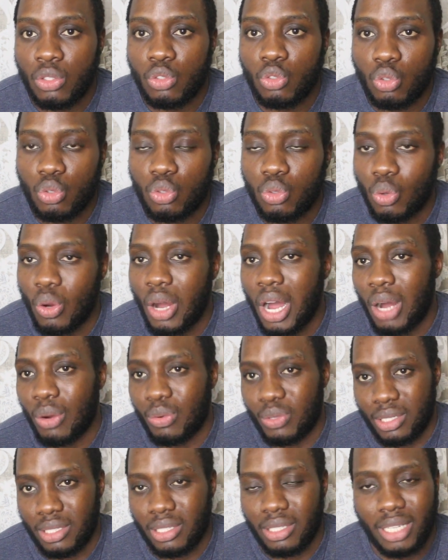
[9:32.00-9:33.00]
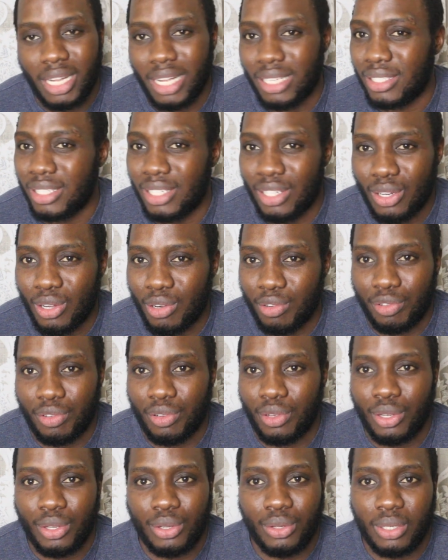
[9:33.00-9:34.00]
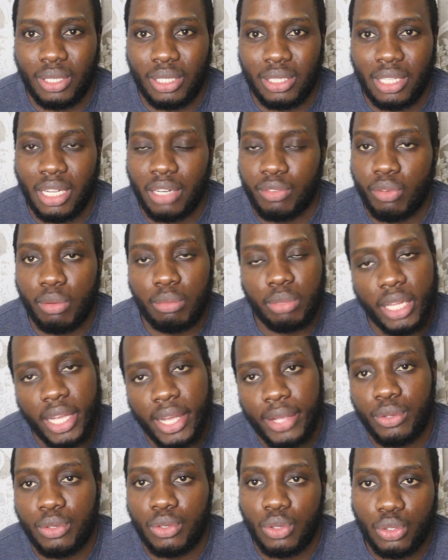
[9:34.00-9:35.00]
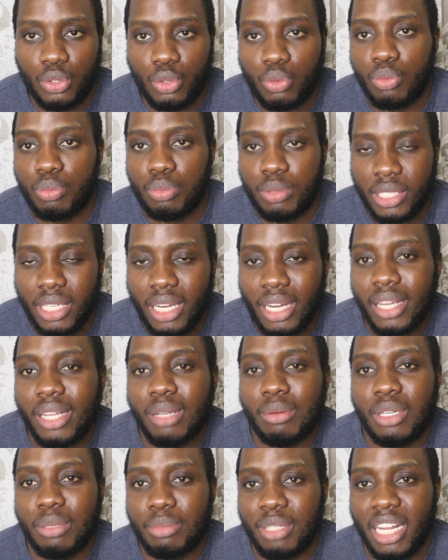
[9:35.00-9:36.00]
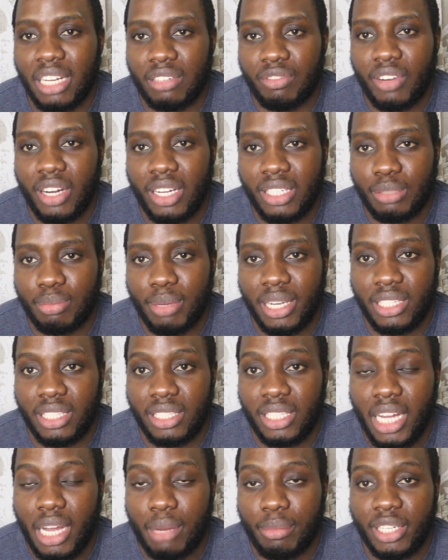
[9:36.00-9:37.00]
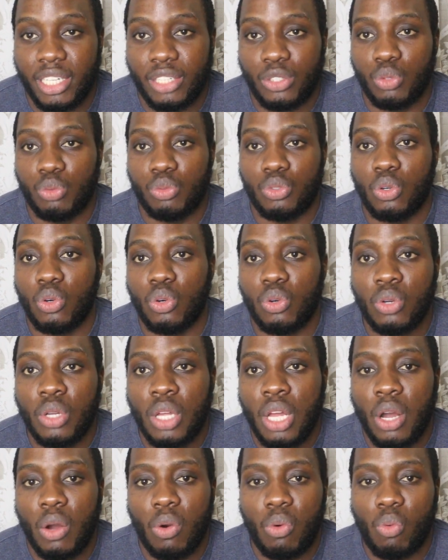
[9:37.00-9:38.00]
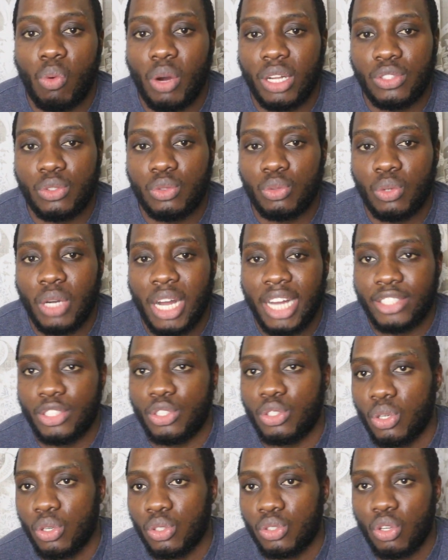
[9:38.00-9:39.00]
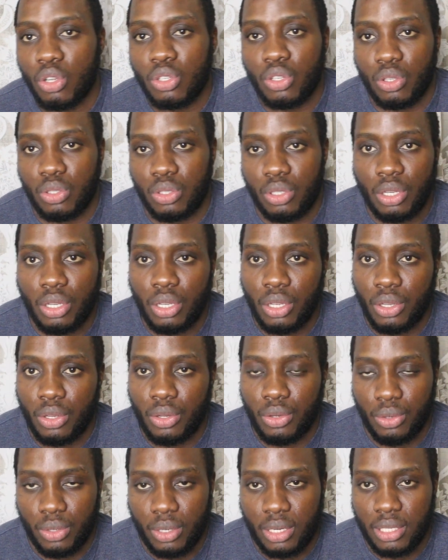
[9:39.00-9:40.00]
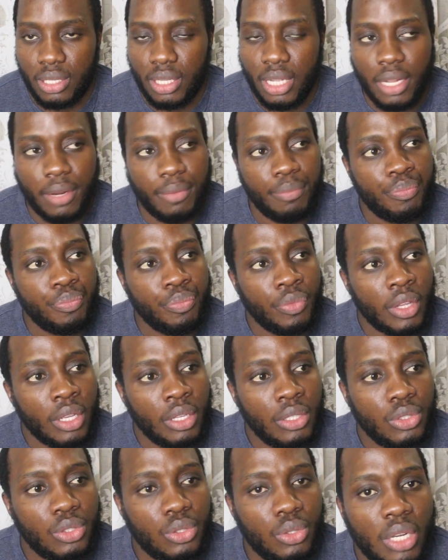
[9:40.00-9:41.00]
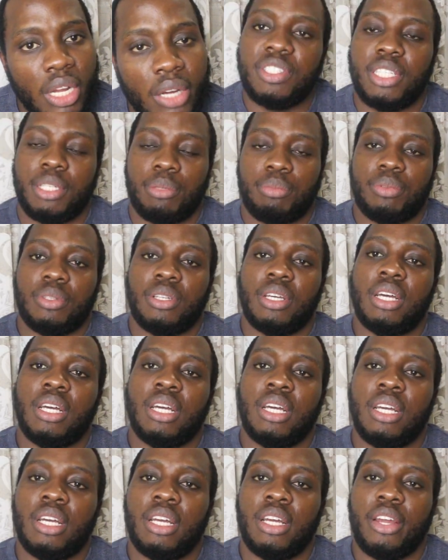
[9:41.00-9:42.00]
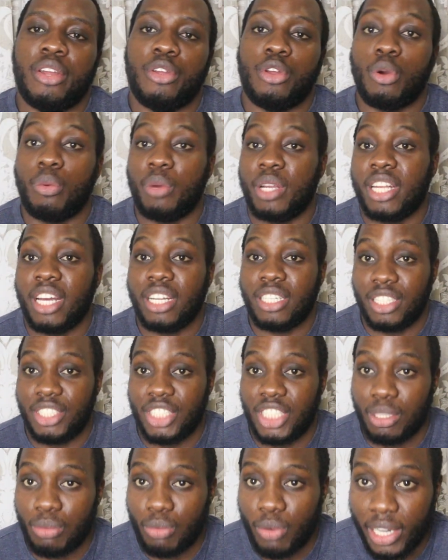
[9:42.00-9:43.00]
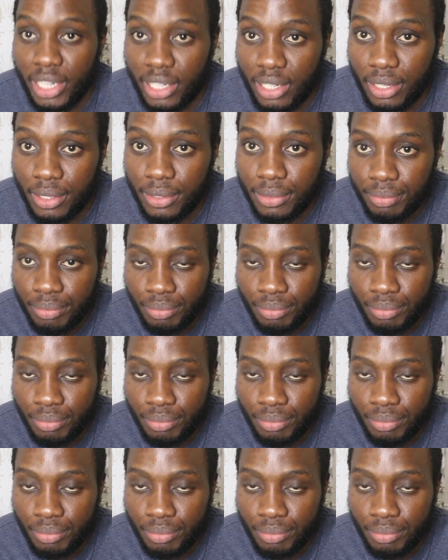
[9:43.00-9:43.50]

2 hours, that's enough. You understand? From there, you know, you'll be a little bit advanced by the time, and then you know what to adjust or not. You understand? So now, tip, you're already at the gym right now.